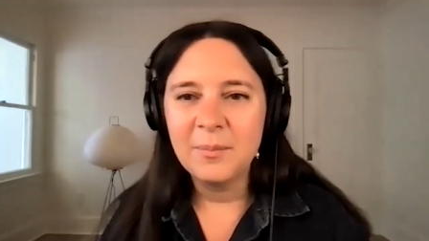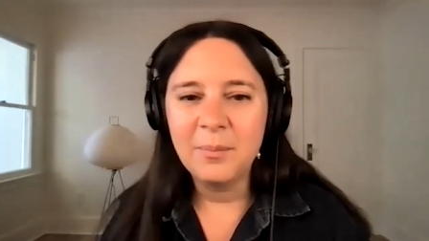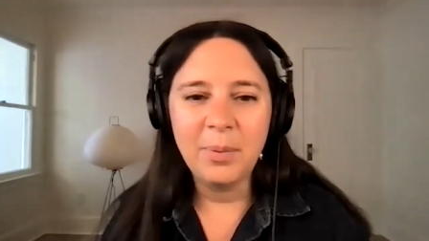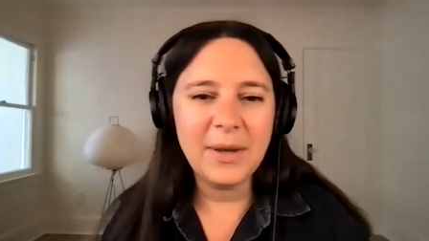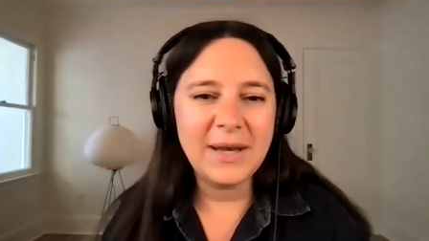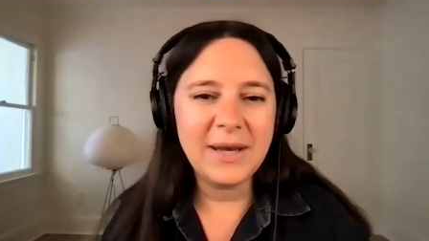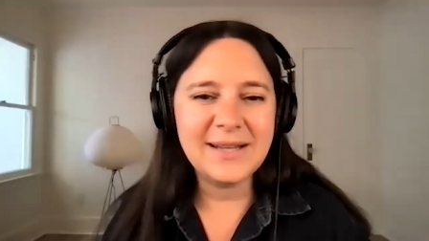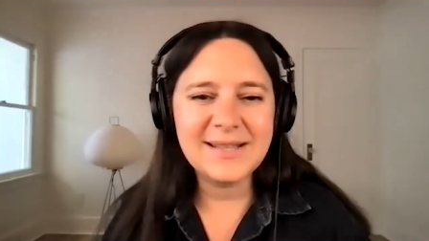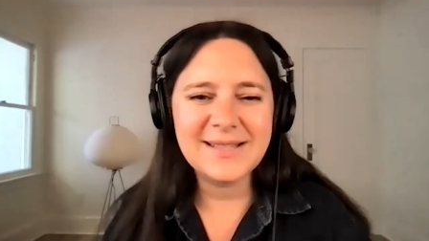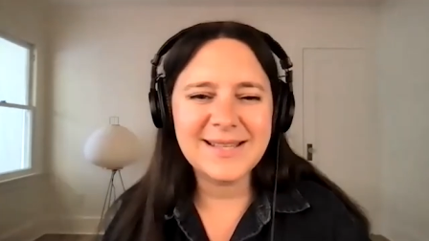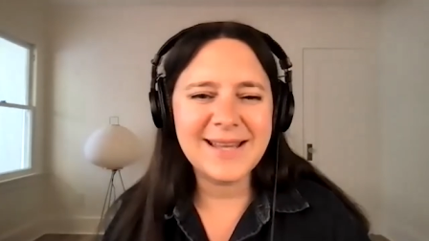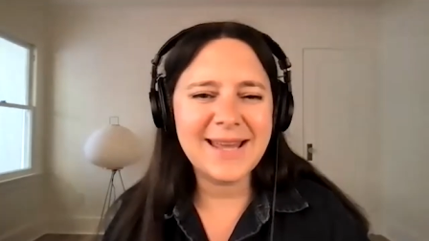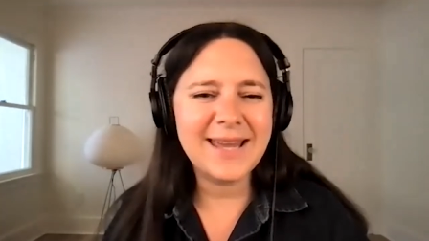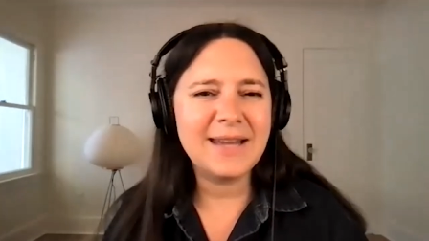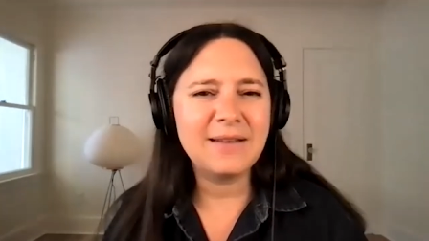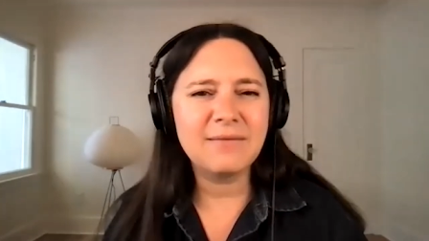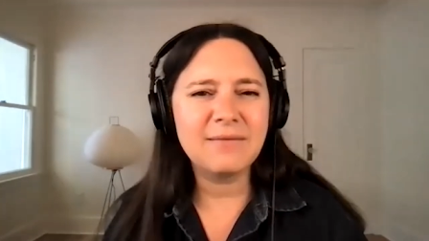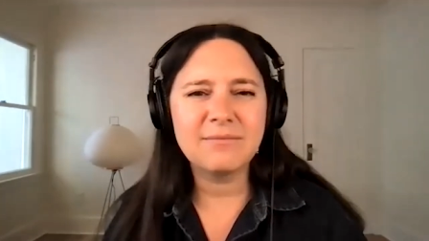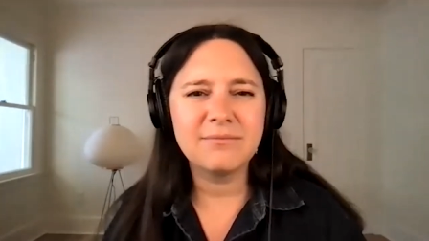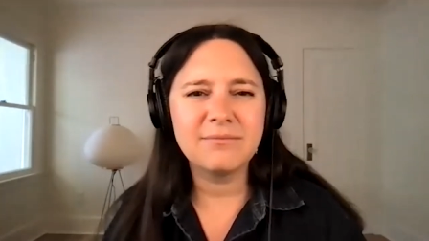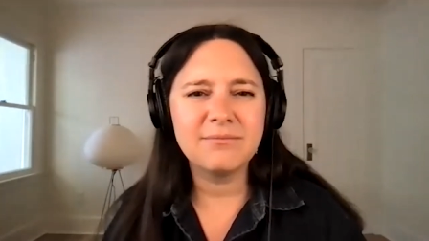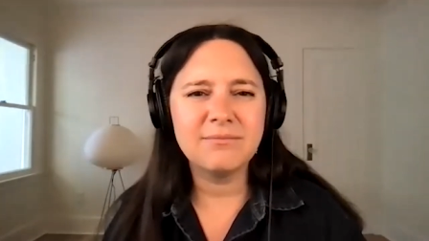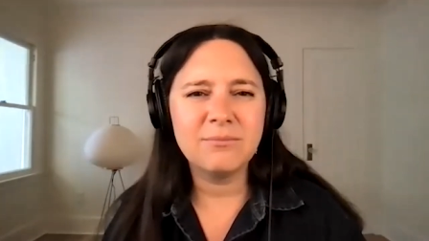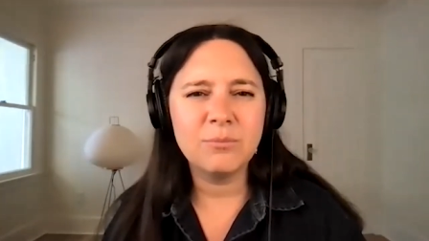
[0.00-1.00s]
But it's
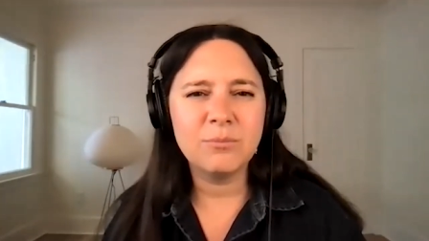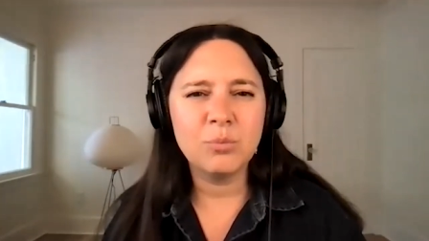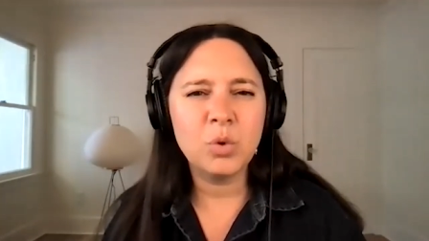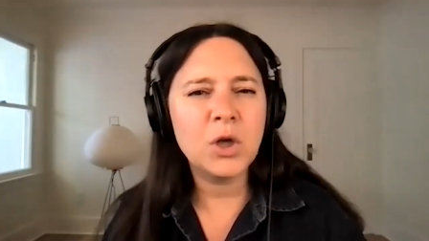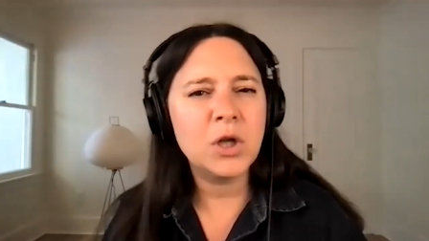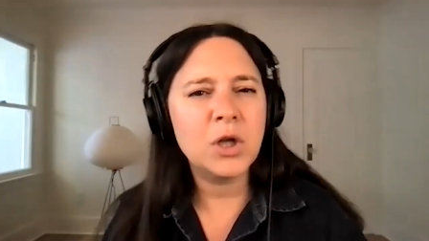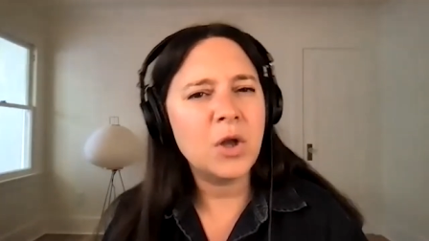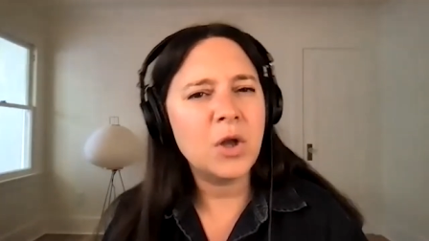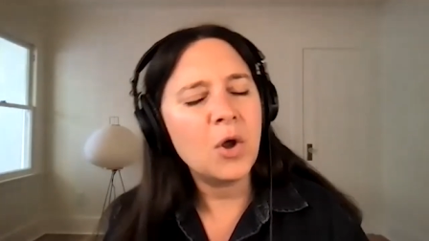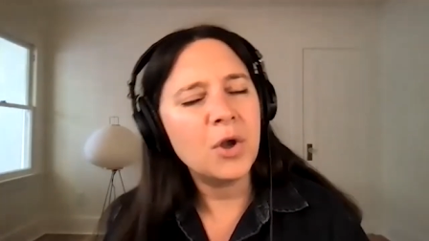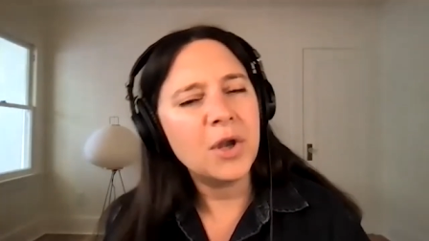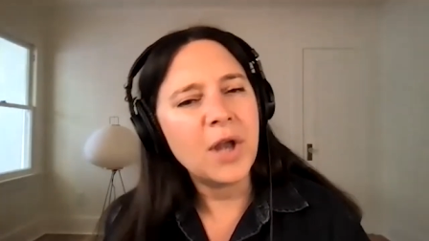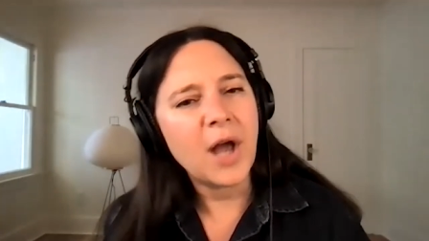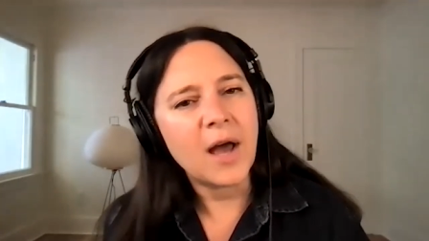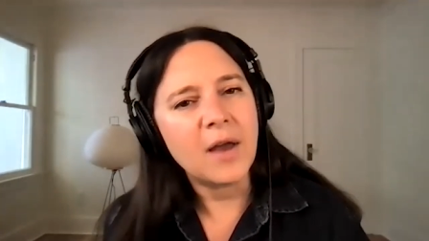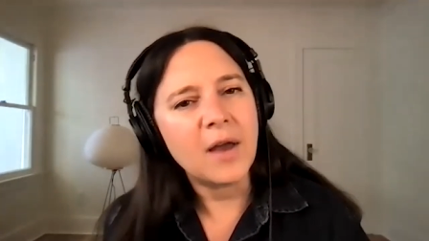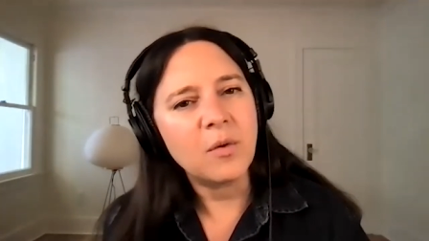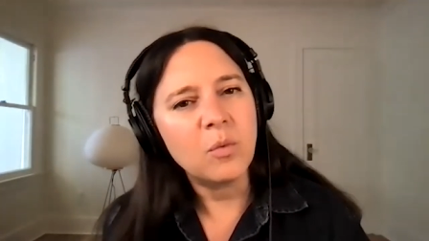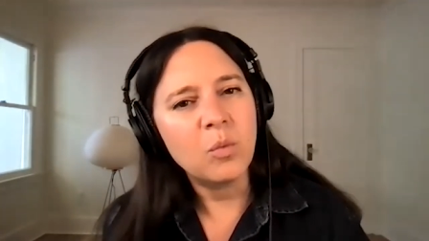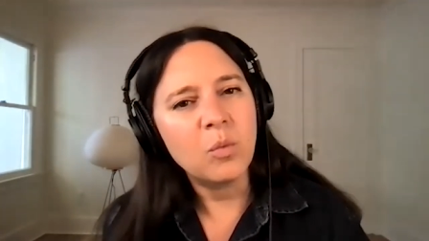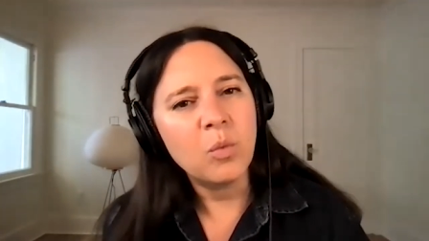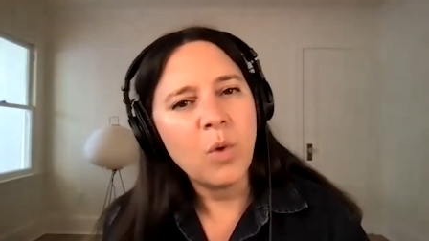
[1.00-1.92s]
like, well, hold on.